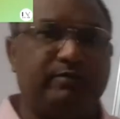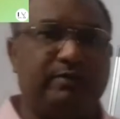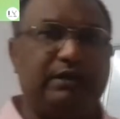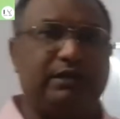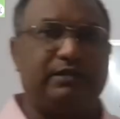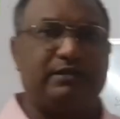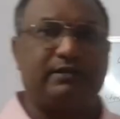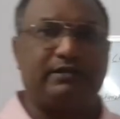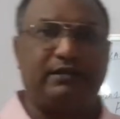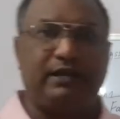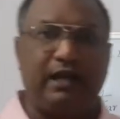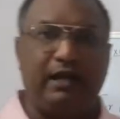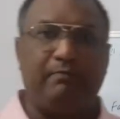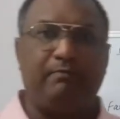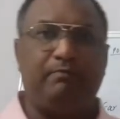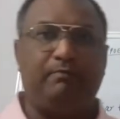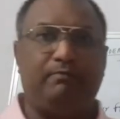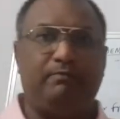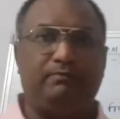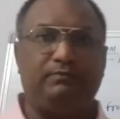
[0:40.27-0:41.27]
in a
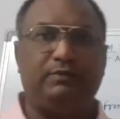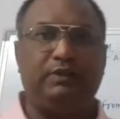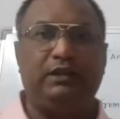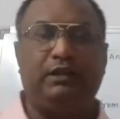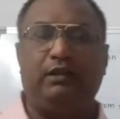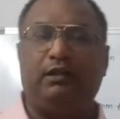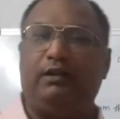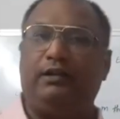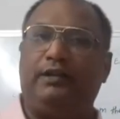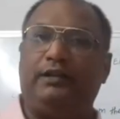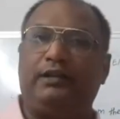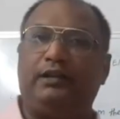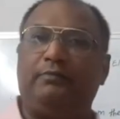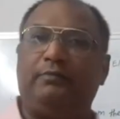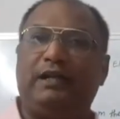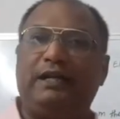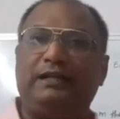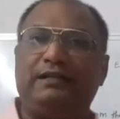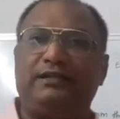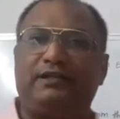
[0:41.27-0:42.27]
Slum, written
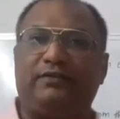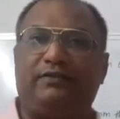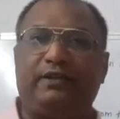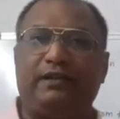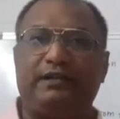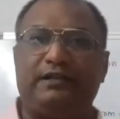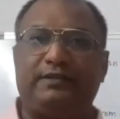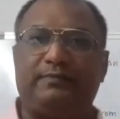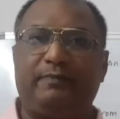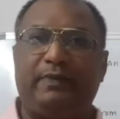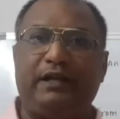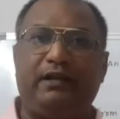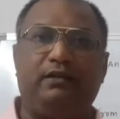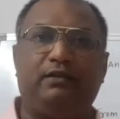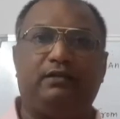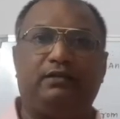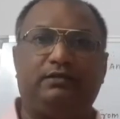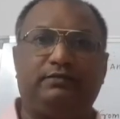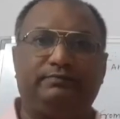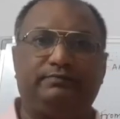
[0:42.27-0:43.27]
by Stephen
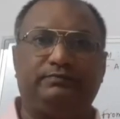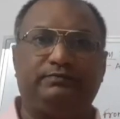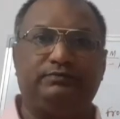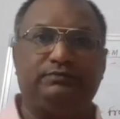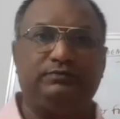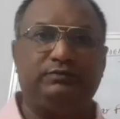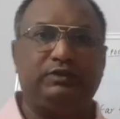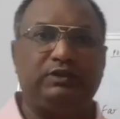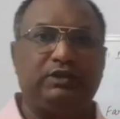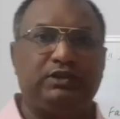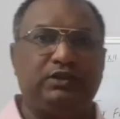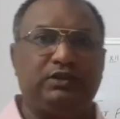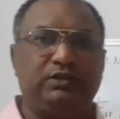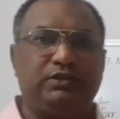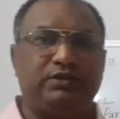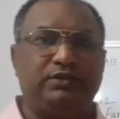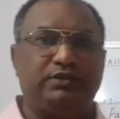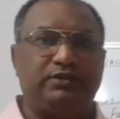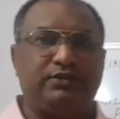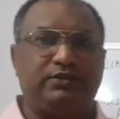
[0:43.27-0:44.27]
Spender.
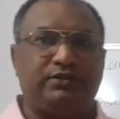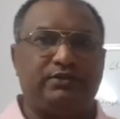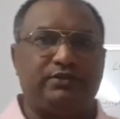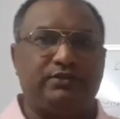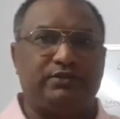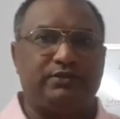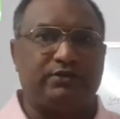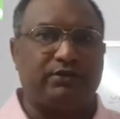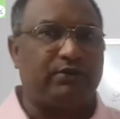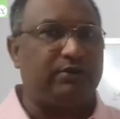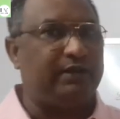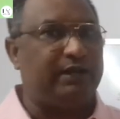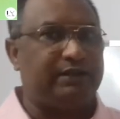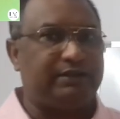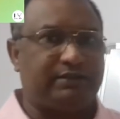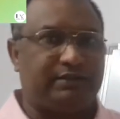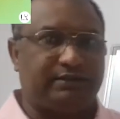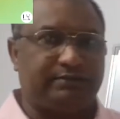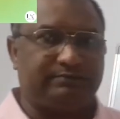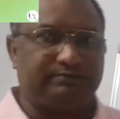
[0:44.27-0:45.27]
So
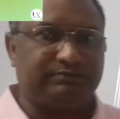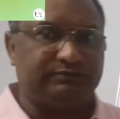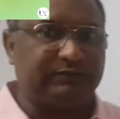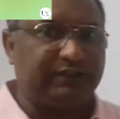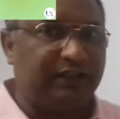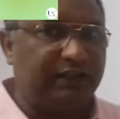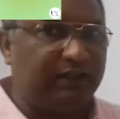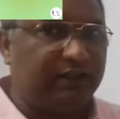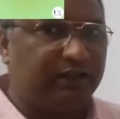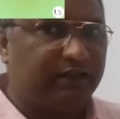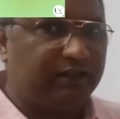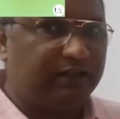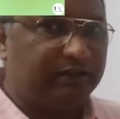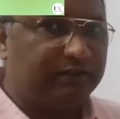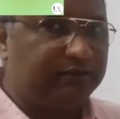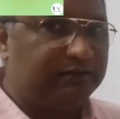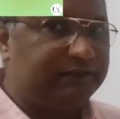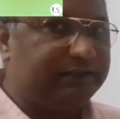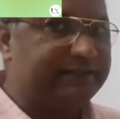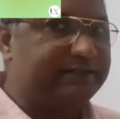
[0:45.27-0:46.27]
let's
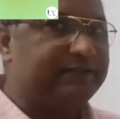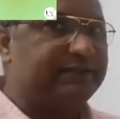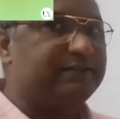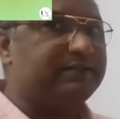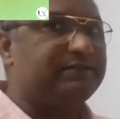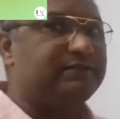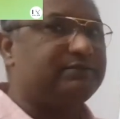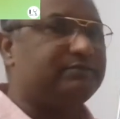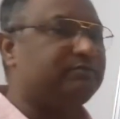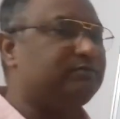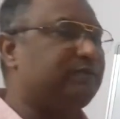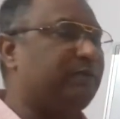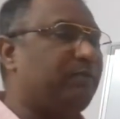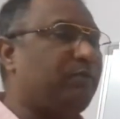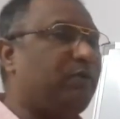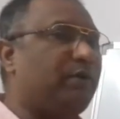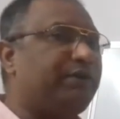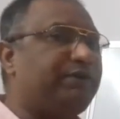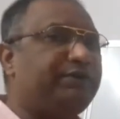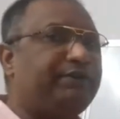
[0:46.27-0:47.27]
discuss the
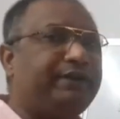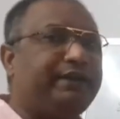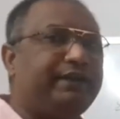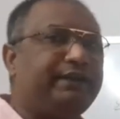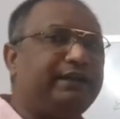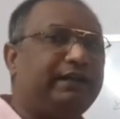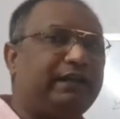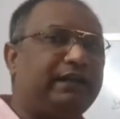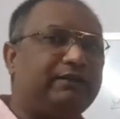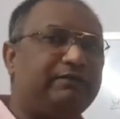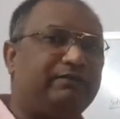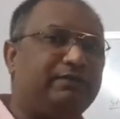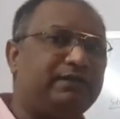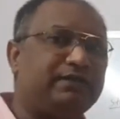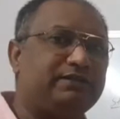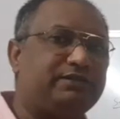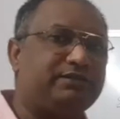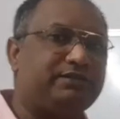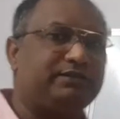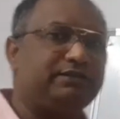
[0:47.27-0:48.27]
poetry, and
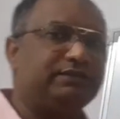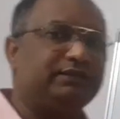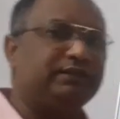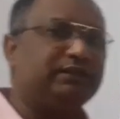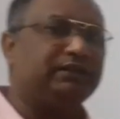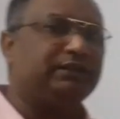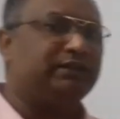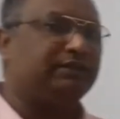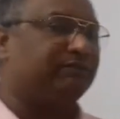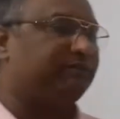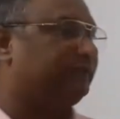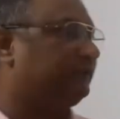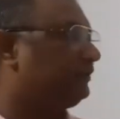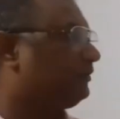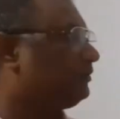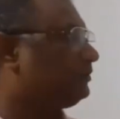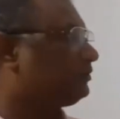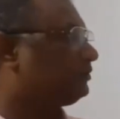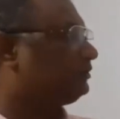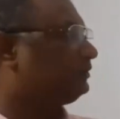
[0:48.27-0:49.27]
first we'll
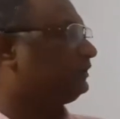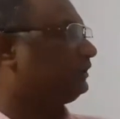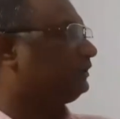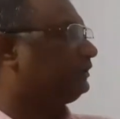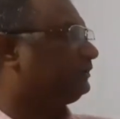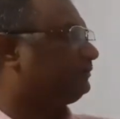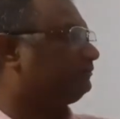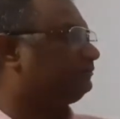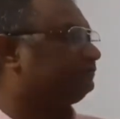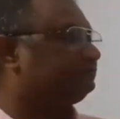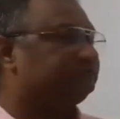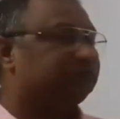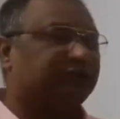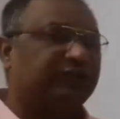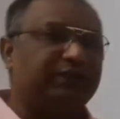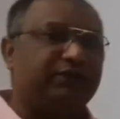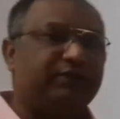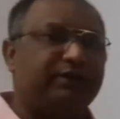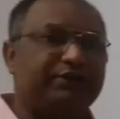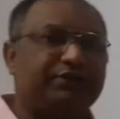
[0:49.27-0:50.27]
go through the
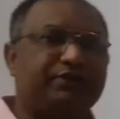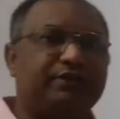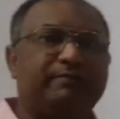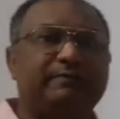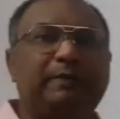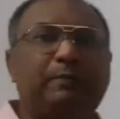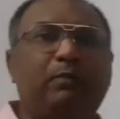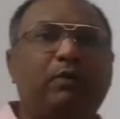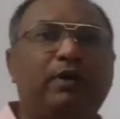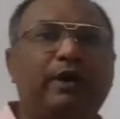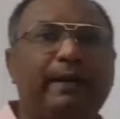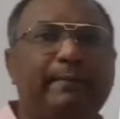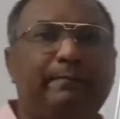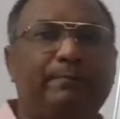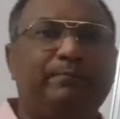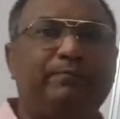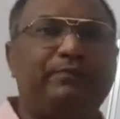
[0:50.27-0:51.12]
introduction of the poem